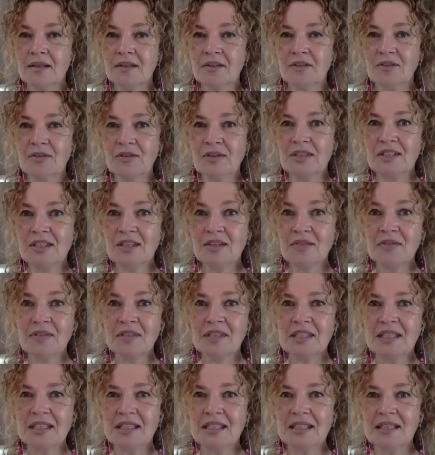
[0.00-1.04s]

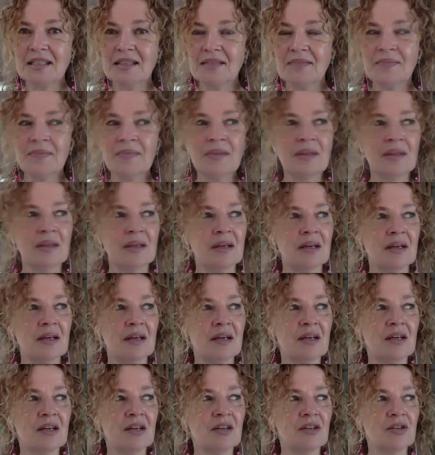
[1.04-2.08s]
creativity?
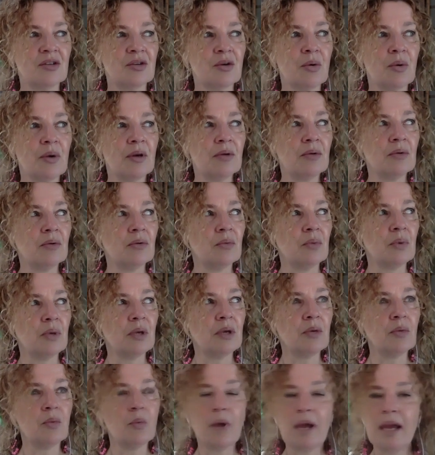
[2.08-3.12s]
So when
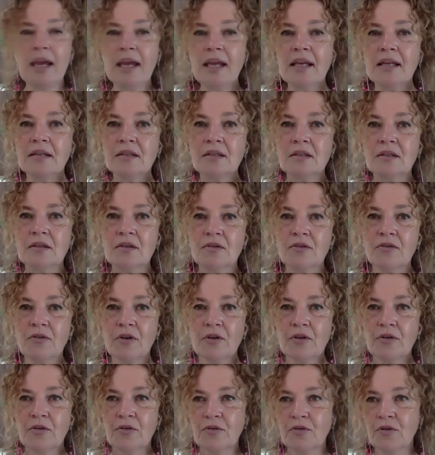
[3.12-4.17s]
we wait for
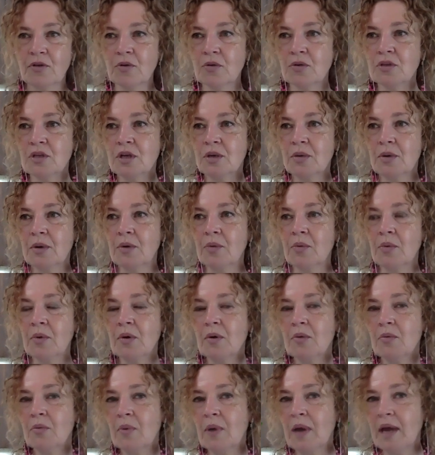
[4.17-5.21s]
the future, when
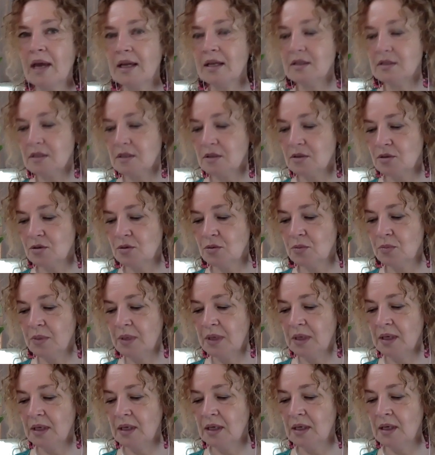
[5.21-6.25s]
we wait to
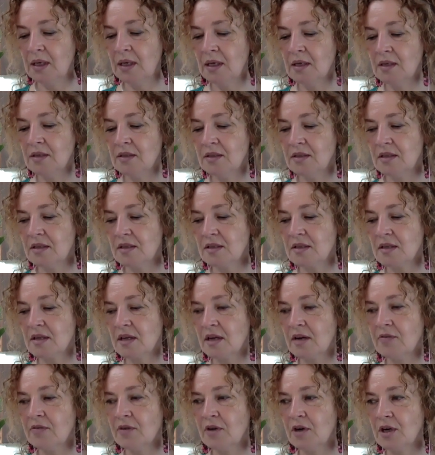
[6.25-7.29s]
be
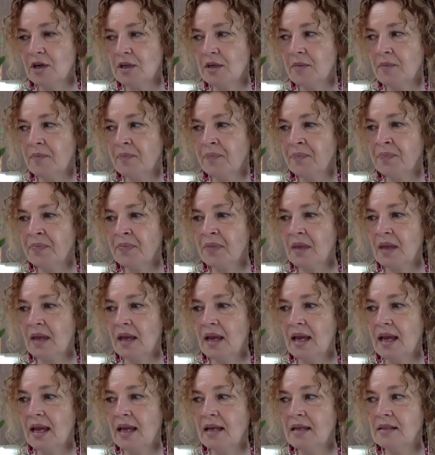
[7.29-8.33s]
discovered
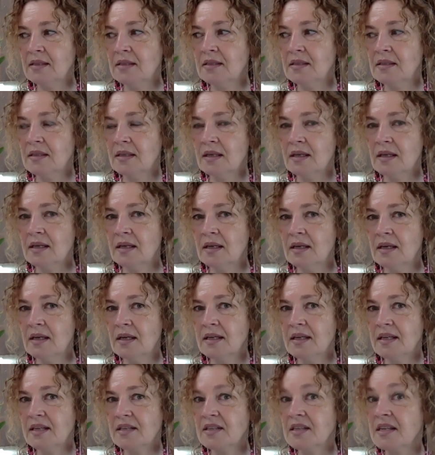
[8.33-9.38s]
and it
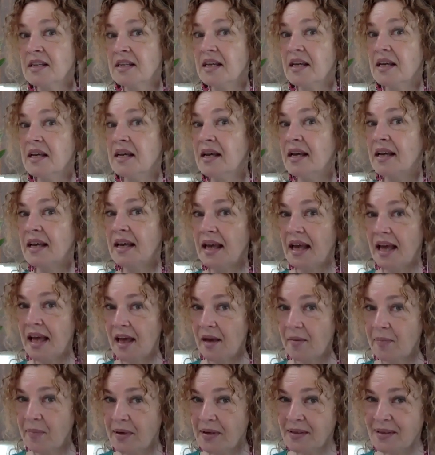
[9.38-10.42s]
doesn't
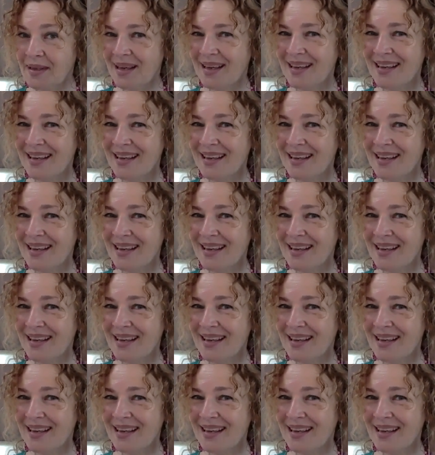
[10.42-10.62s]
happen,